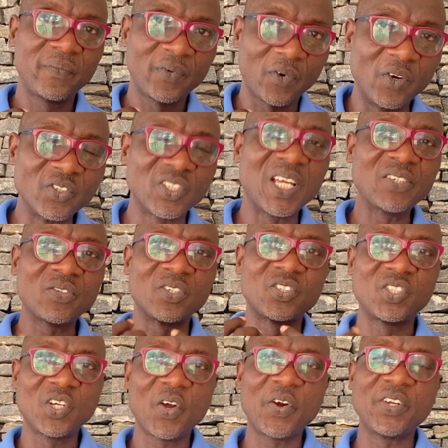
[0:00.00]
consensus
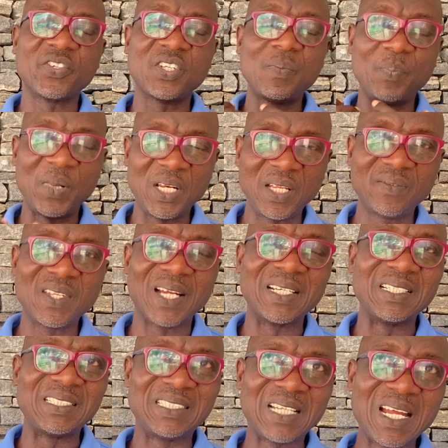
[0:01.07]
theorists believe that the
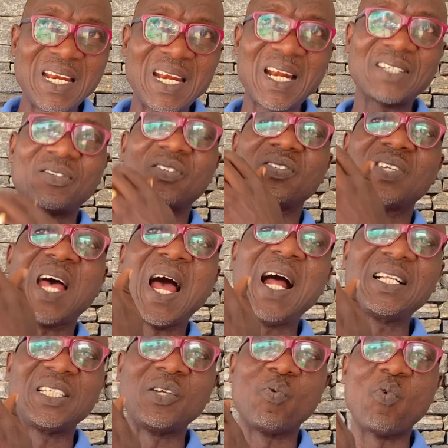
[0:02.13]
general
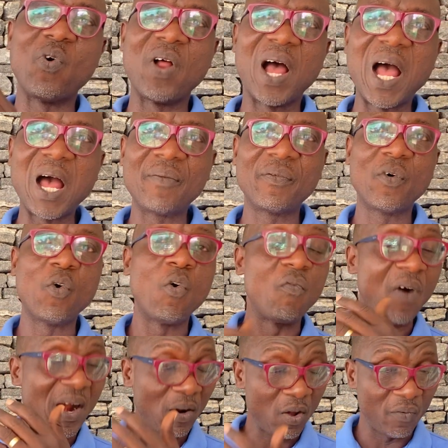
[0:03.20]
society will have
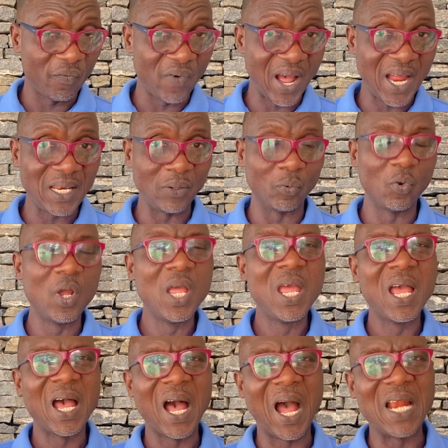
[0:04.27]
overall value.
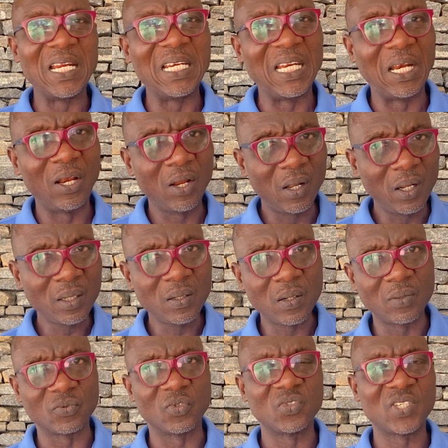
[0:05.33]
And in the long
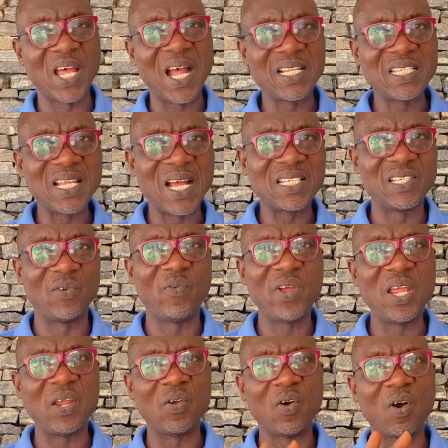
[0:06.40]
run, society has a
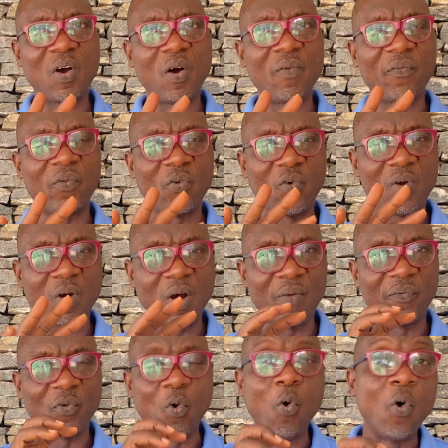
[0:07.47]
way
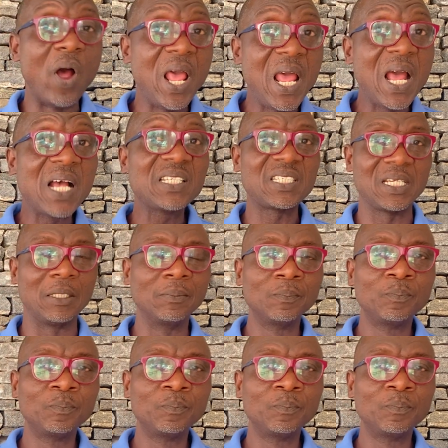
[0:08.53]
of coercing